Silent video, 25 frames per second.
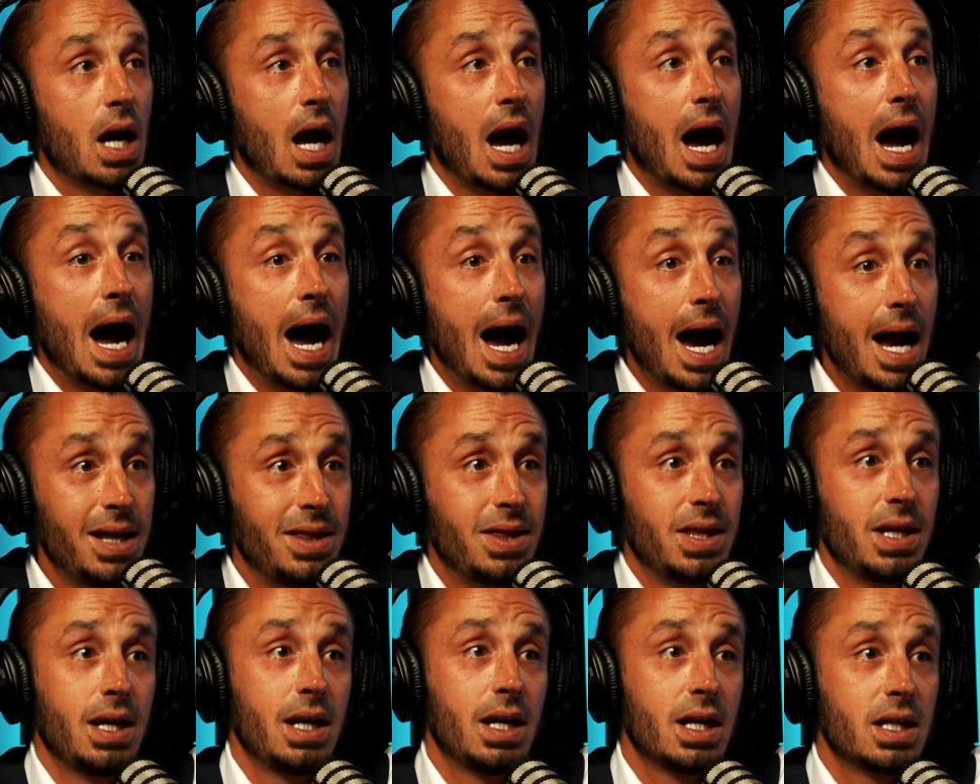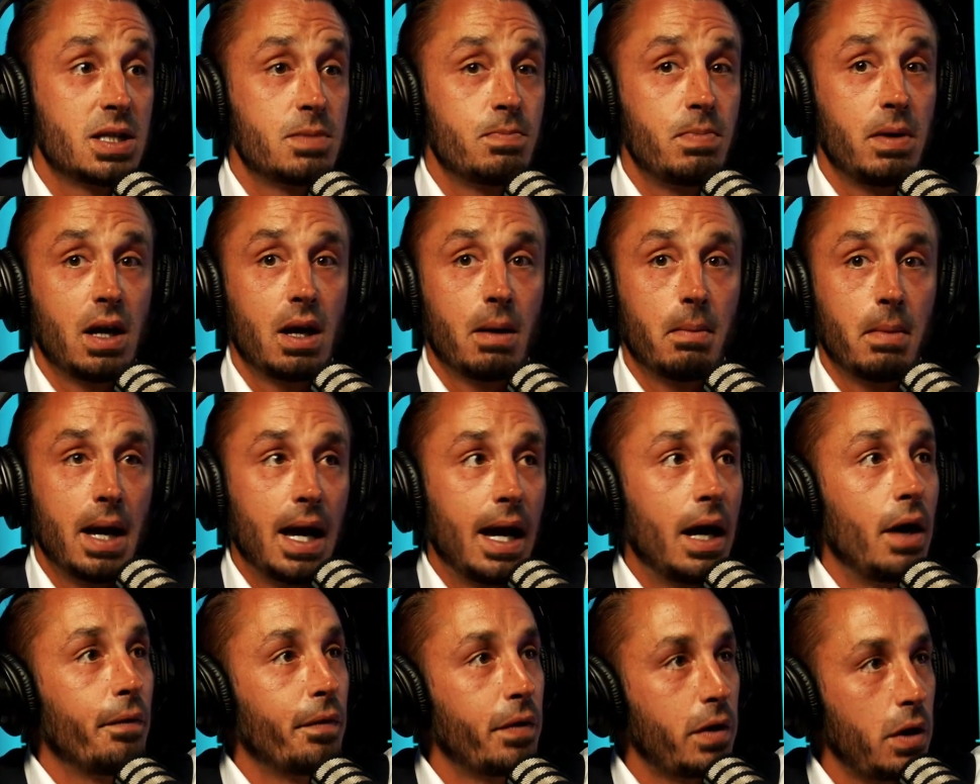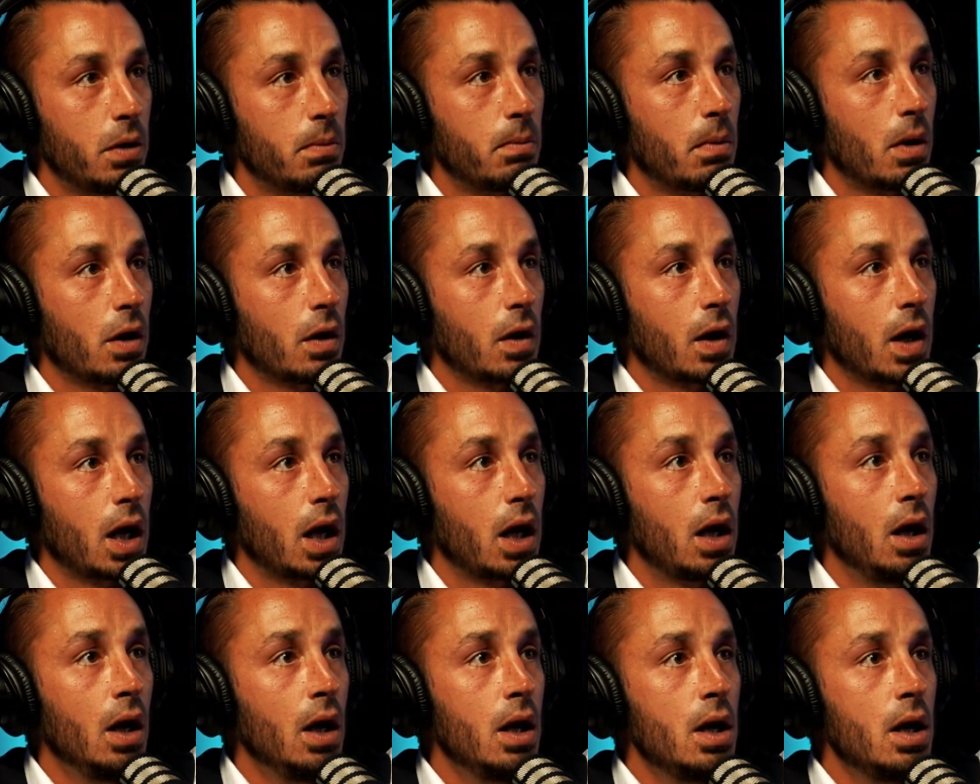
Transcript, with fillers: i think it's become a healthier market